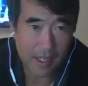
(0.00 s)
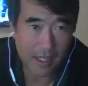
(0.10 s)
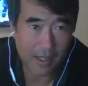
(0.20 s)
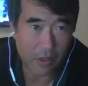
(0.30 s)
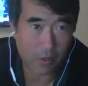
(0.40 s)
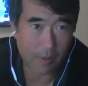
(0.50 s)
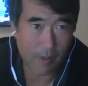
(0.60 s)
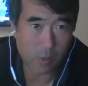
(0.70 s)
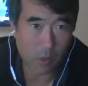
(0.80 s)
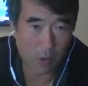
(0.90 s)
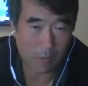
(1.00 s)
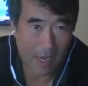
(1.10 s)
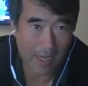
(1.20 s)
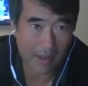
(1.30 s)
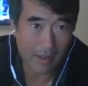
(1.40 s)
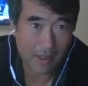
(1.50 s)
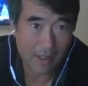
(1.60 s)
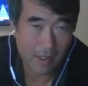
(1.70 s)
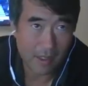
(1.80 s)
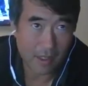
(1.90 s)
And those were much more red.
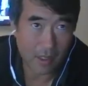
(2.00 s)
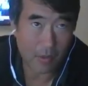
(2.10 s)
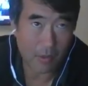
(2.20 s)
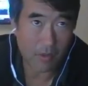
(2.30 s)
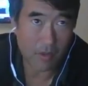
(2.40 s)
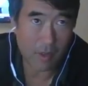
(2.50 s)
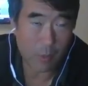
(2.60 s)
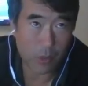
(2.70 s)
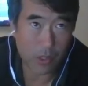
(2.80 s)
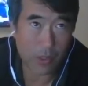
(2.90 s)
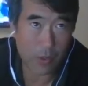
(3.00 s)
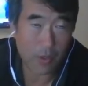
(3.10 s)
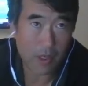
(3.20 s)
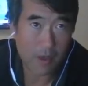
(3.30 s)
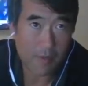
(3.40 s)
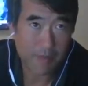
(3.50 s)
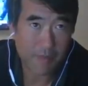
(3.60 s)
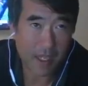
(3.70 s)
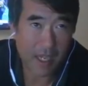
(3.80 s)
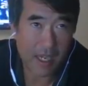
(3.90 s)
So the blue
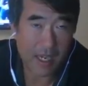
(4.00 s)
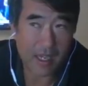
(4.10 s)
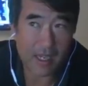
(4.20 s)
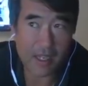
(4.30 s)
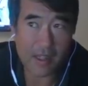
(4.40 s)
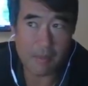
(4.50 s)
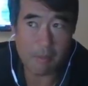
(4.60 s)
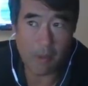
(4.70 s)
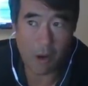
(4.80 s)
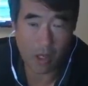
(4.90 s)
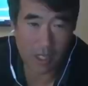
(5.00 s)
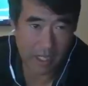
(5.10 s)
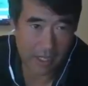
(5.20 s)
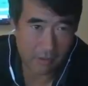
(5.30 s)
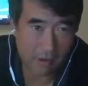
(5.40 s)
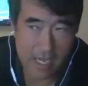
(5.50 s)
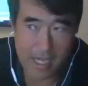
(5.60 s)
and the market, right?